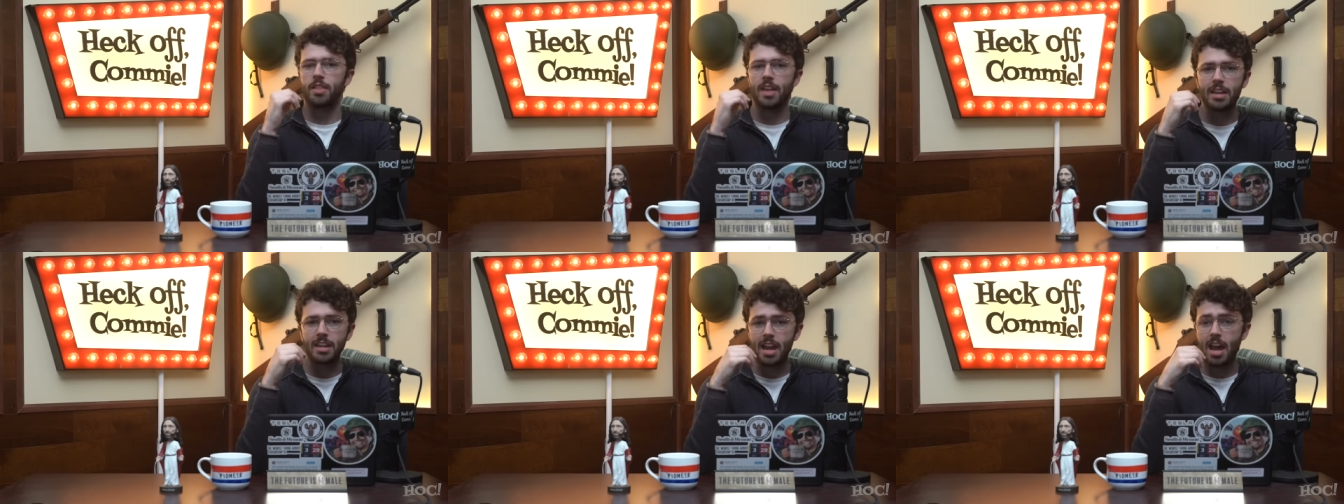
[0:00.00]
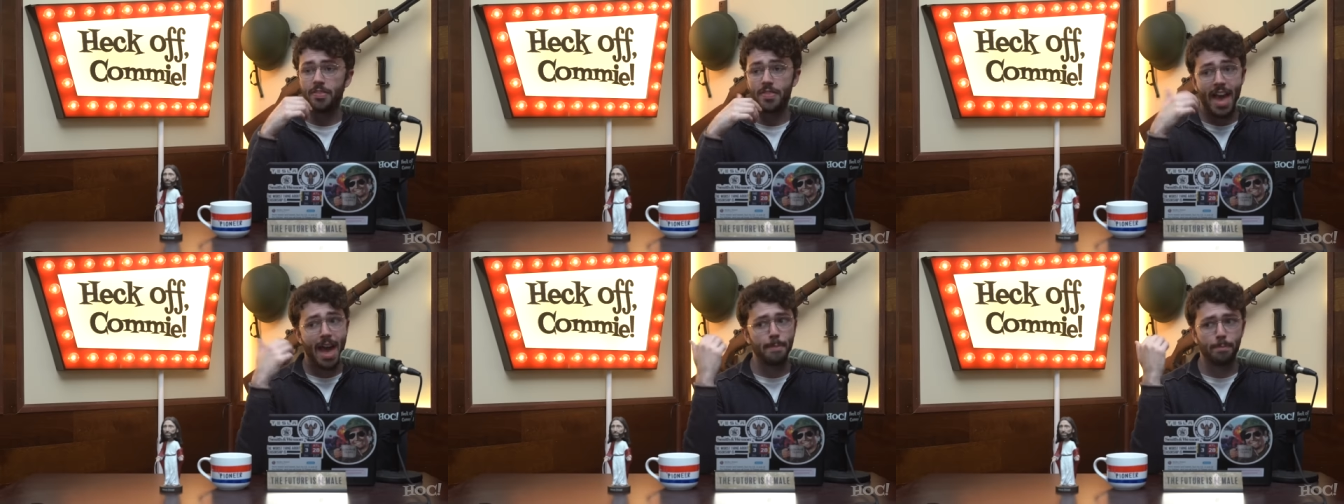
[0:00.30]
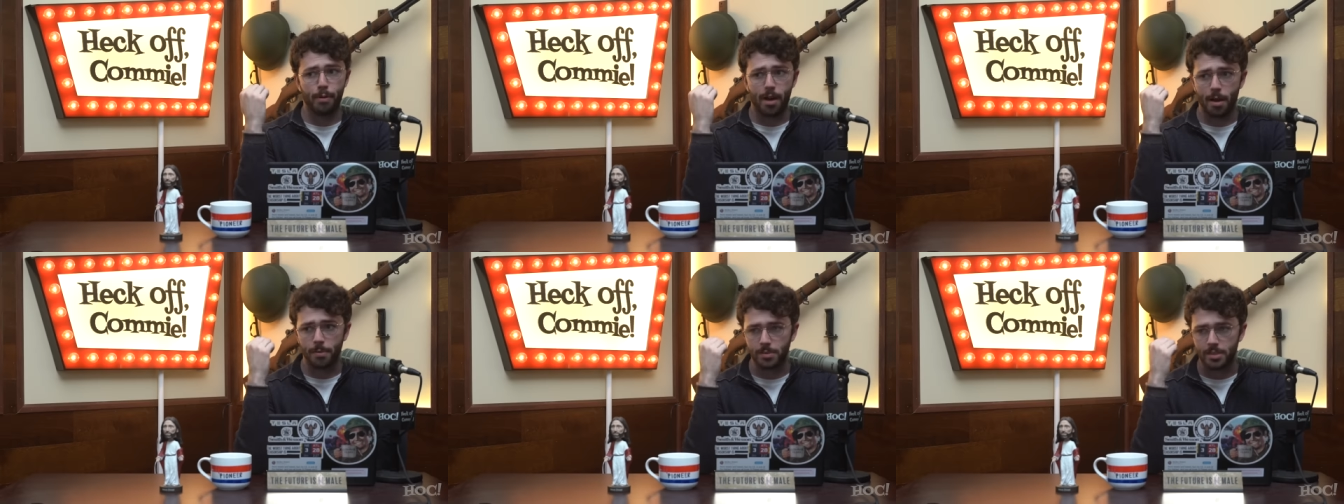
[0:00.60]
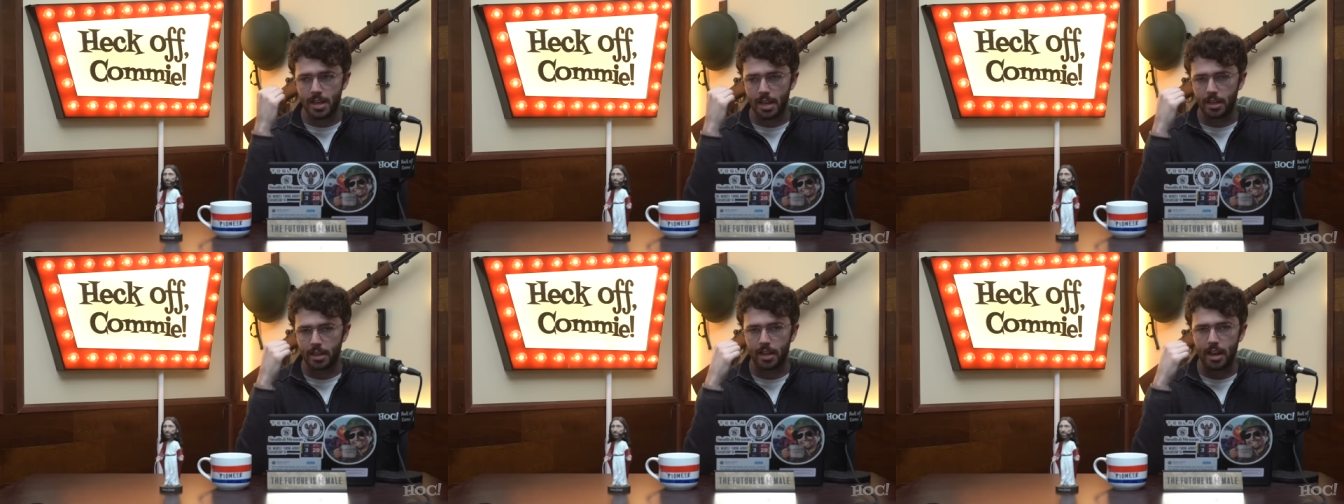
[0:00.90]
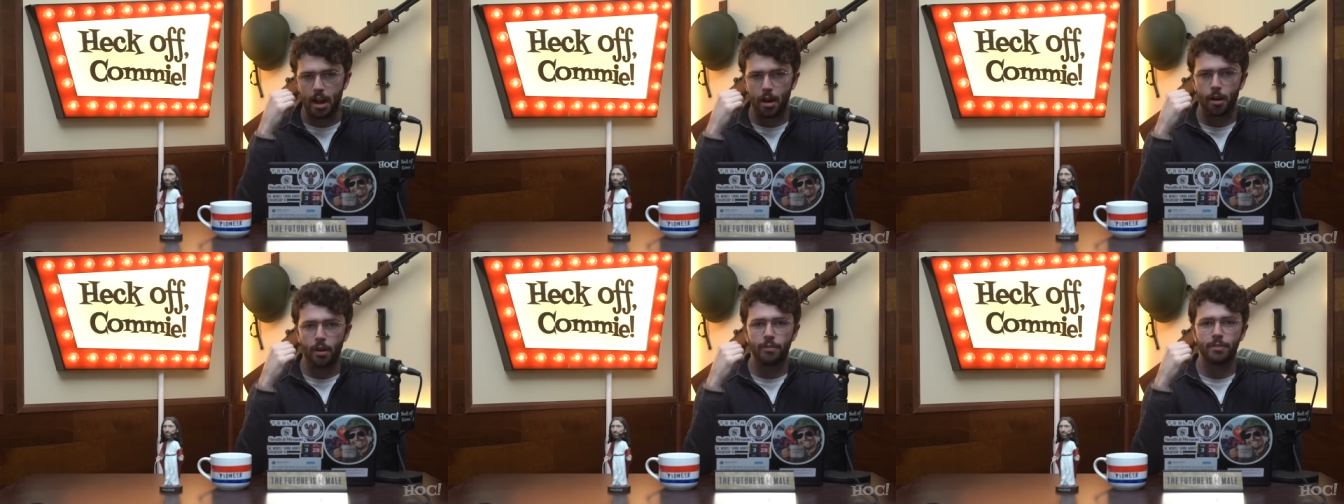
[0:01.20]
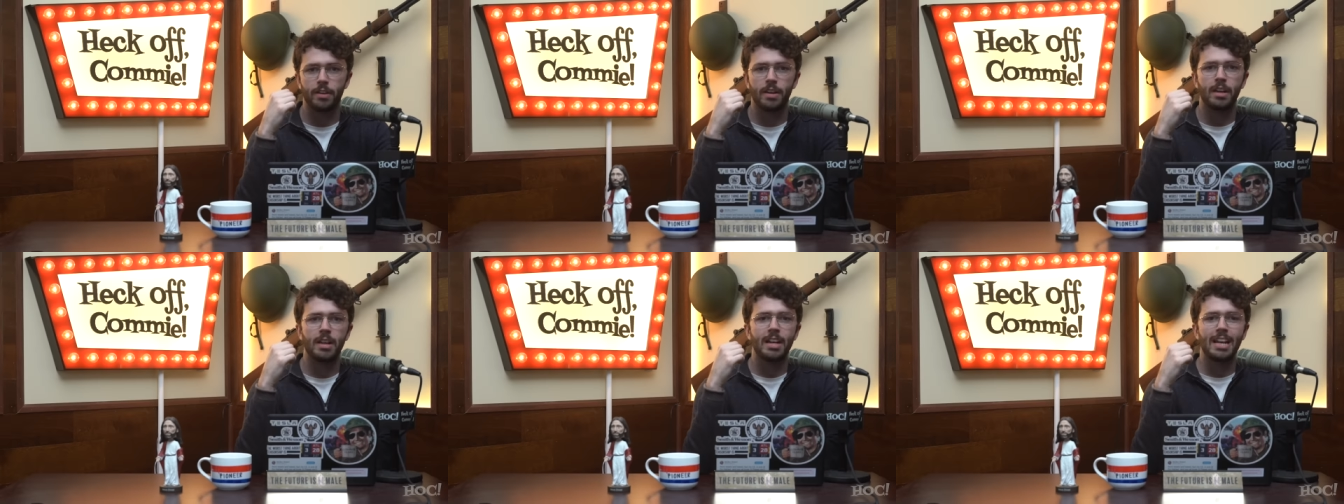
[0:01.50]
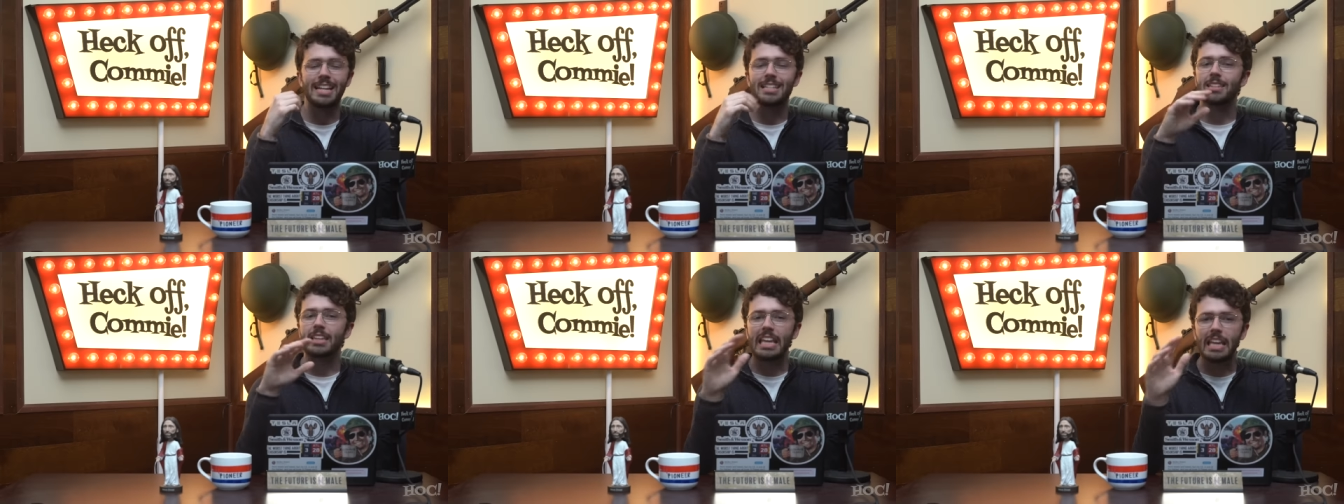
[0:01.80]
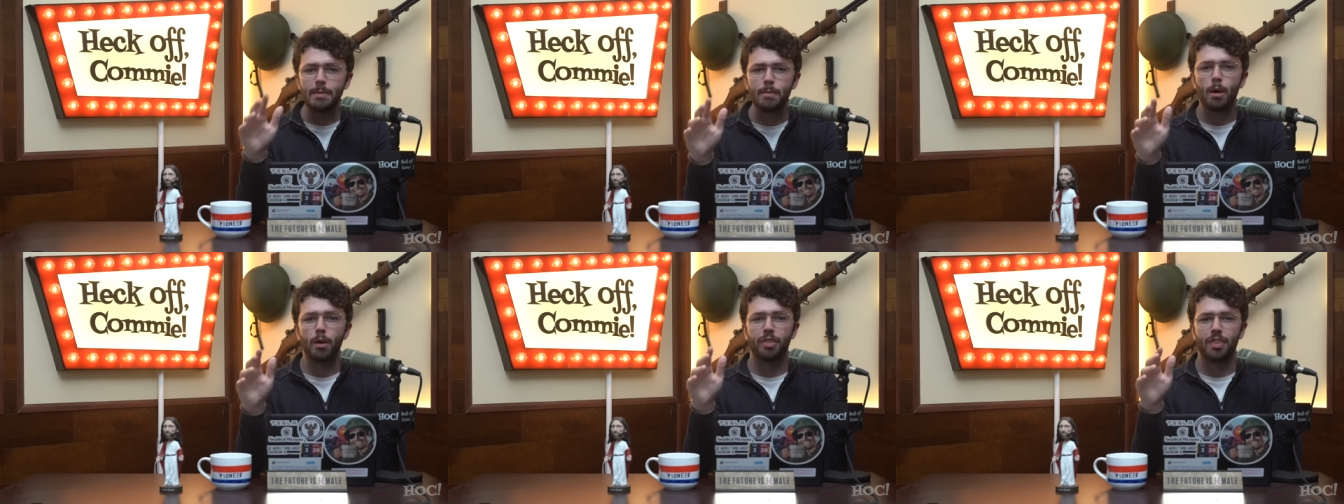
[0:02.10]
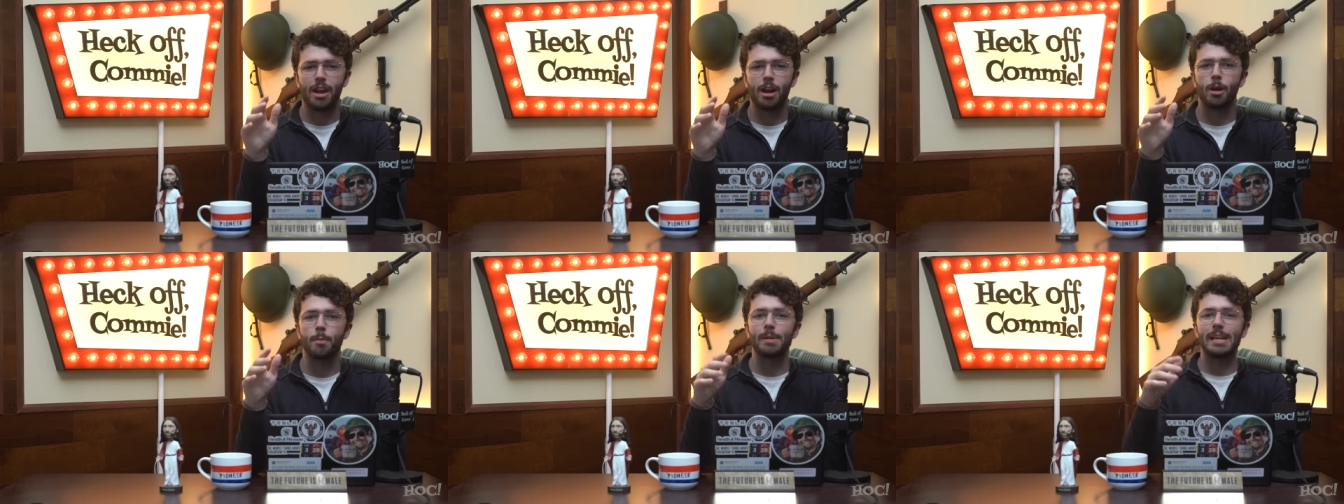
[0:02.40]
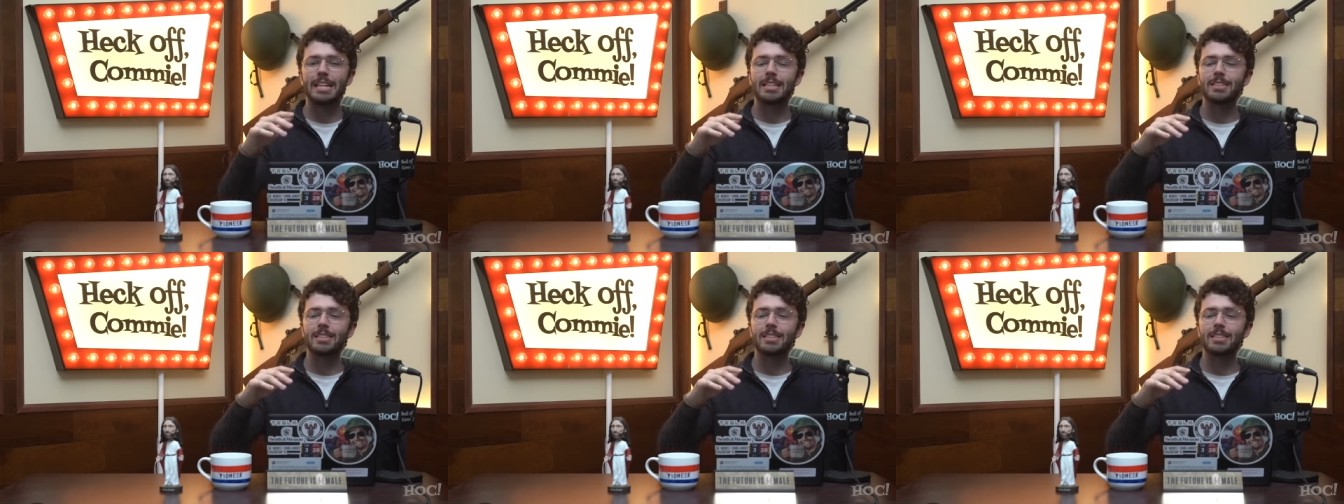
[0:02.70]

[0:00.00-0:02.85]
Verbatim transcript: thank God that problem's taken care of. It's chemotherapy,